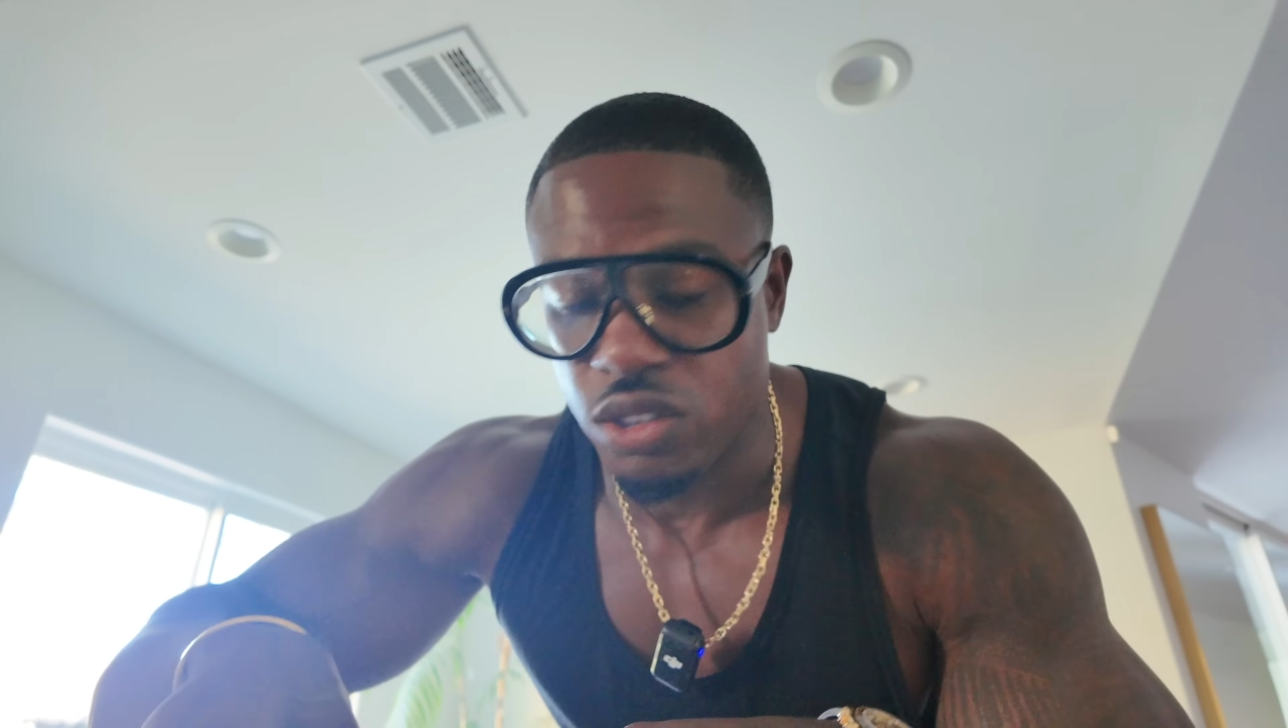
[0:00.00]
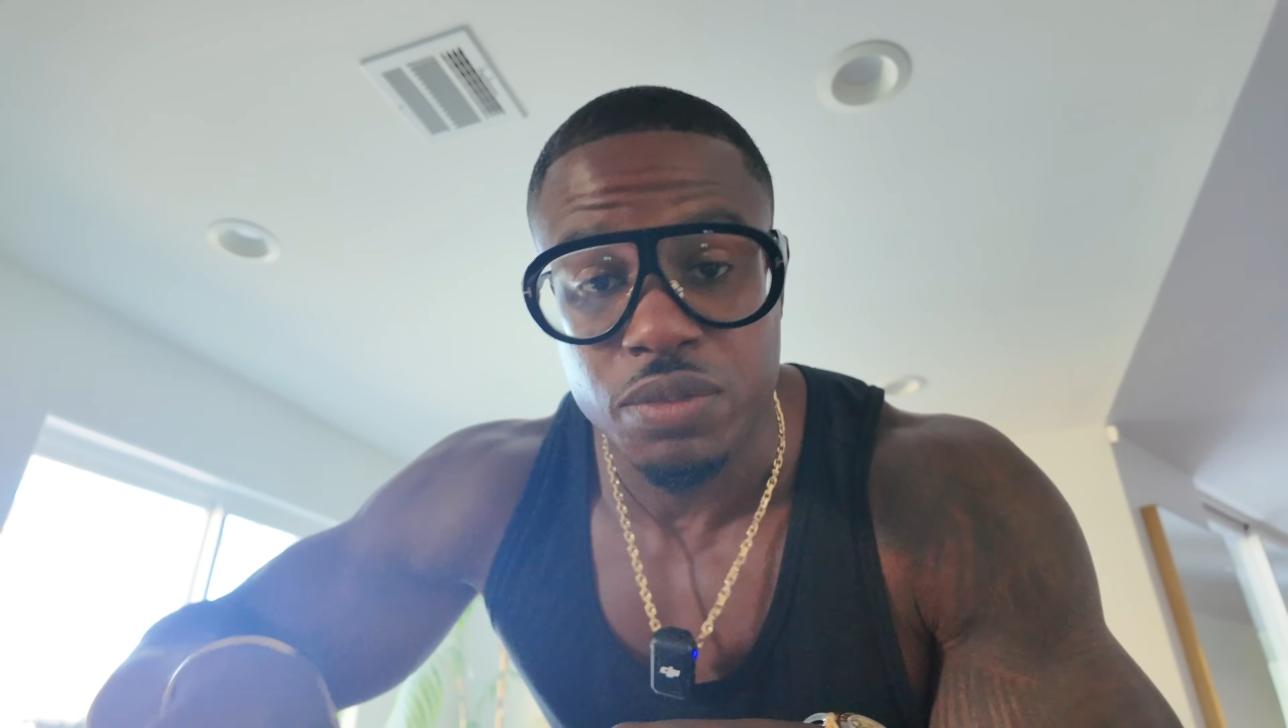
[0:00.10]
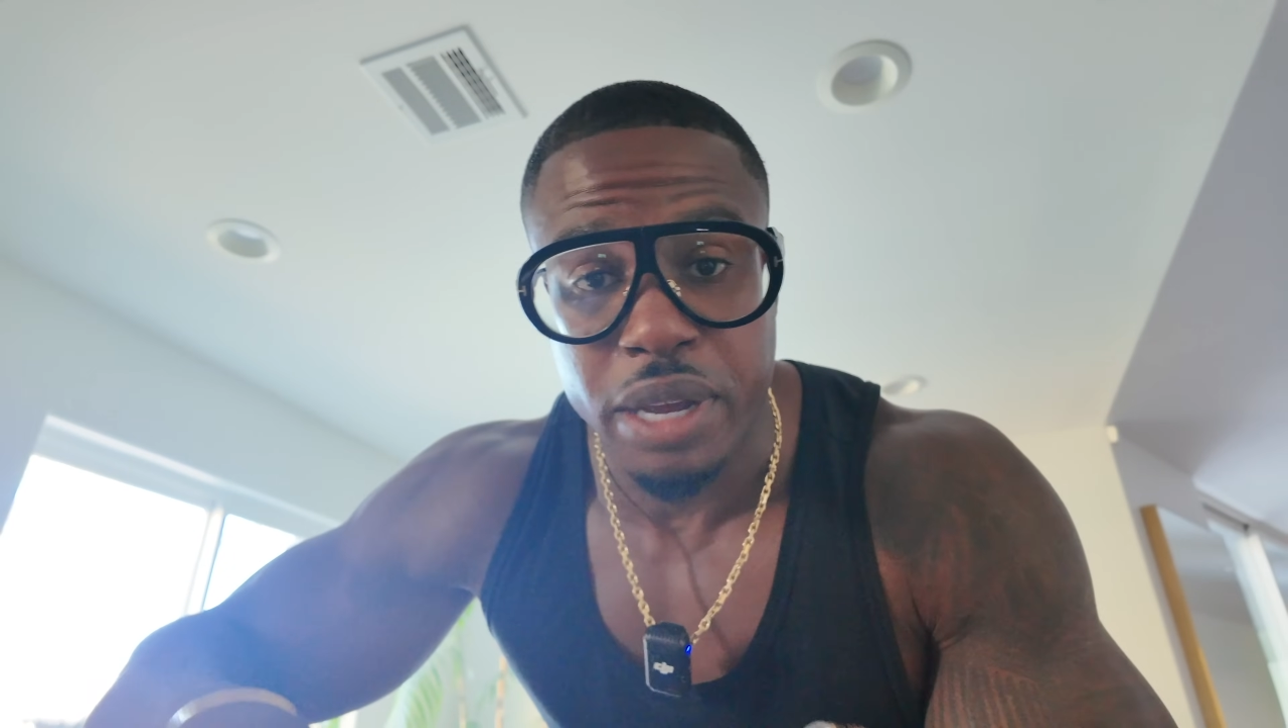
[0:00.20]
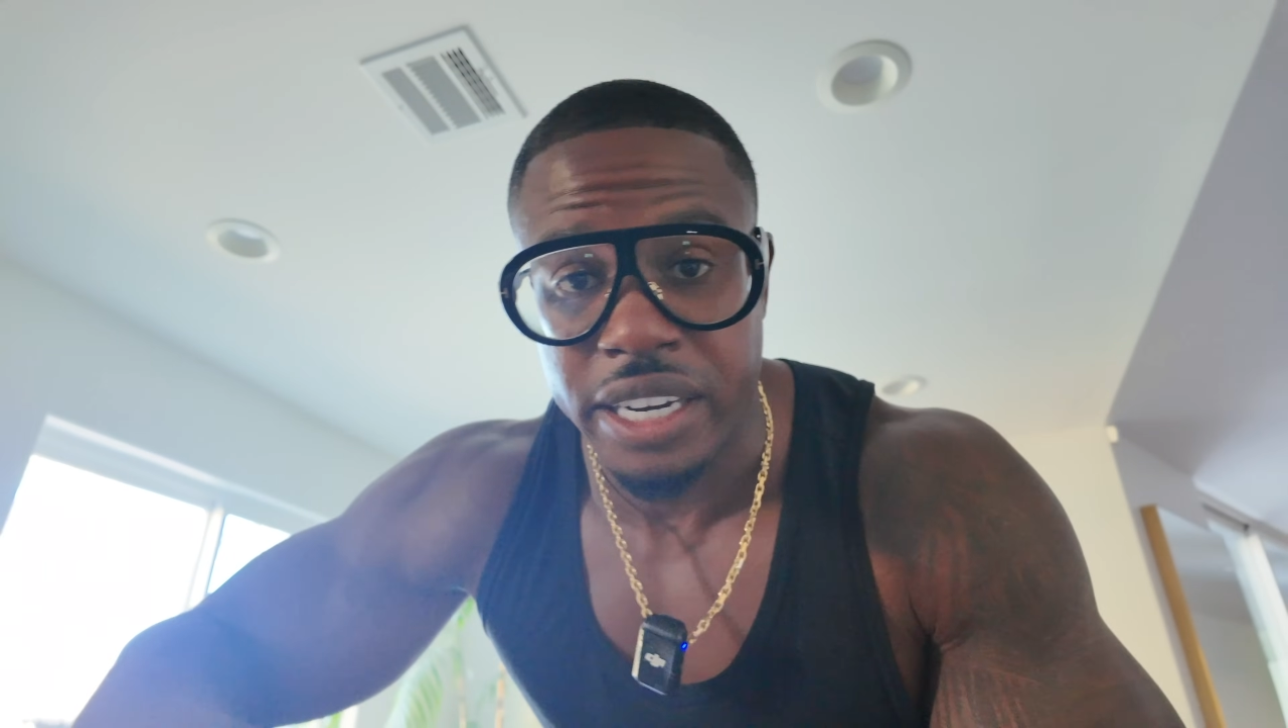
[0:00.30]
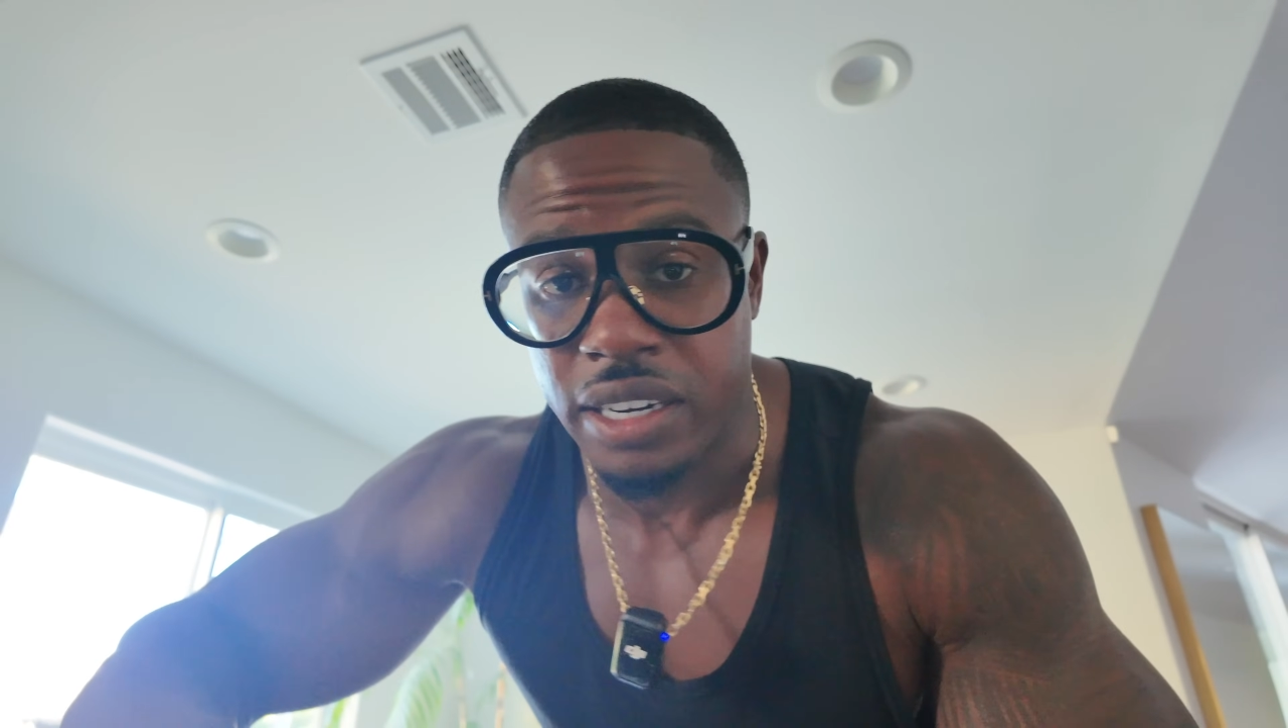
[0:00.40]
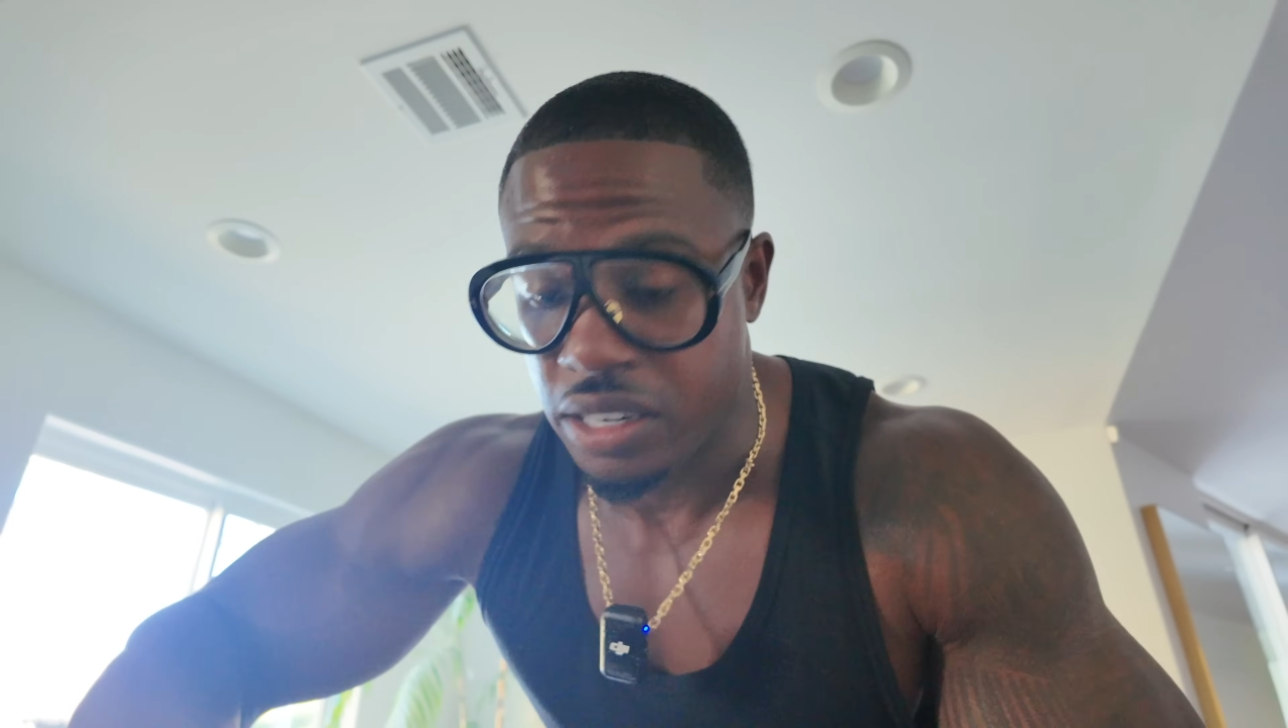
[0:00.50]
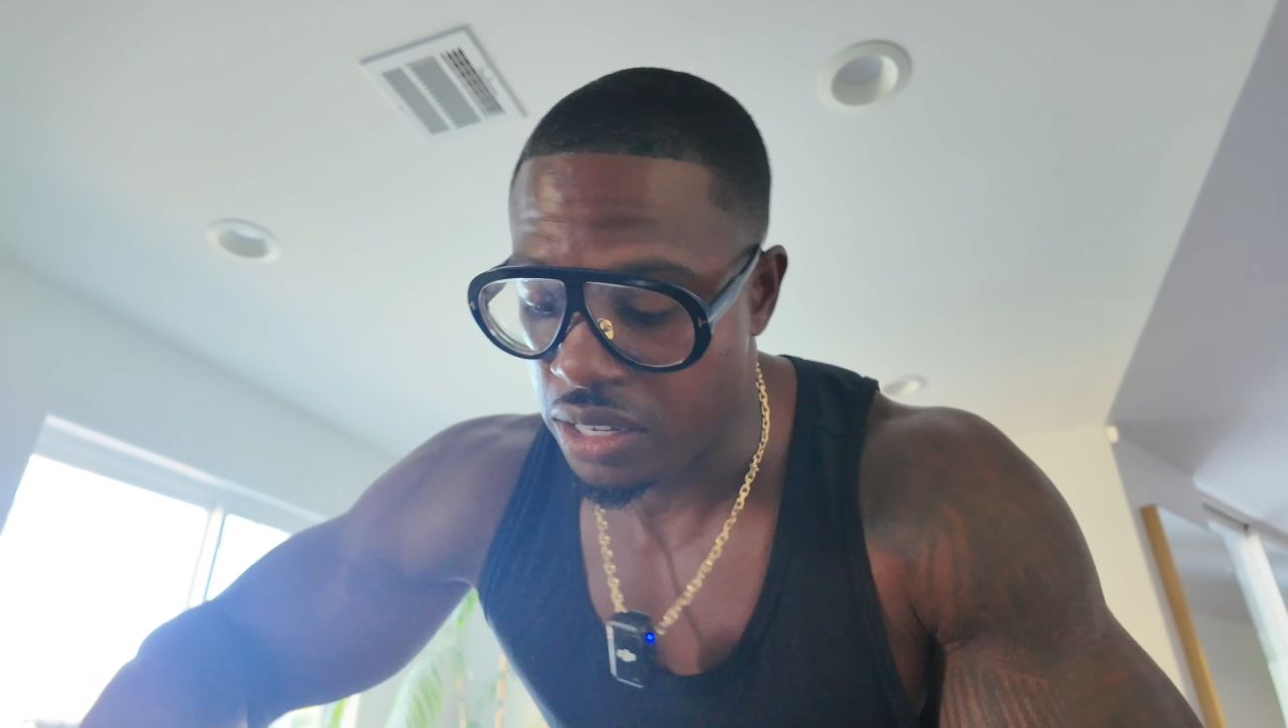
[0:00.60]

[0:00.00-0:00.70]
looks bent.